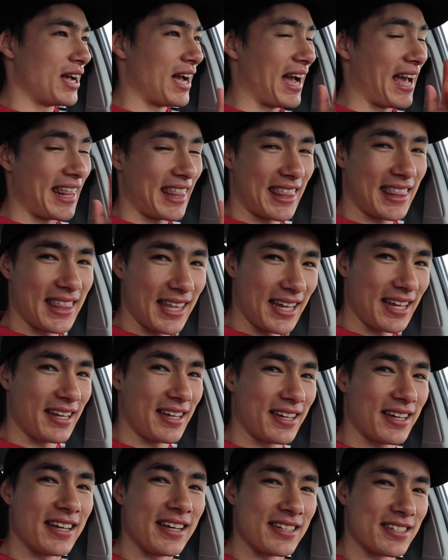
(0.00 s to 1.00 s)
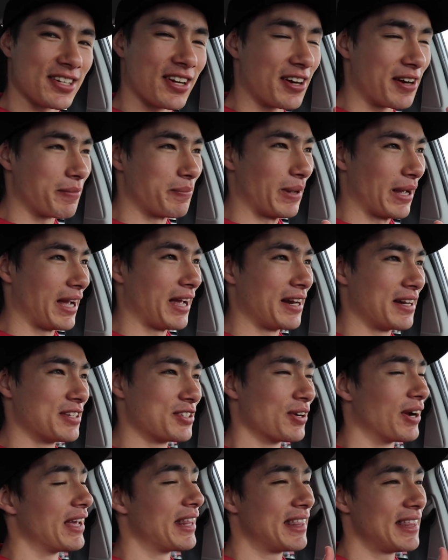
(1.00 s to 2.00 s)
I think it's on a bed,
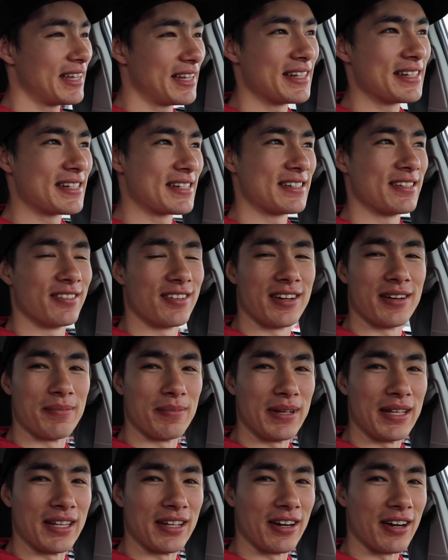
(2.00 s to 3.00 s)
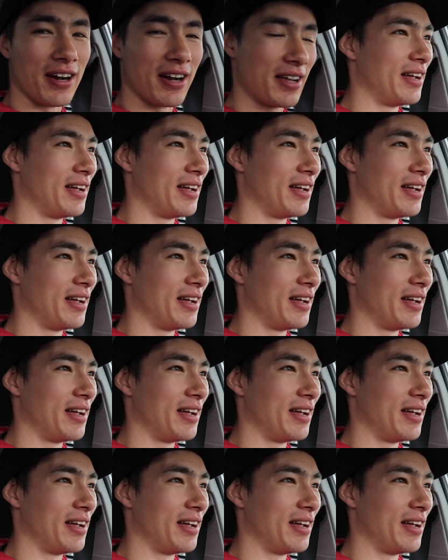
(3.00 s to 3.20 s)
so I think it's still gonna be there.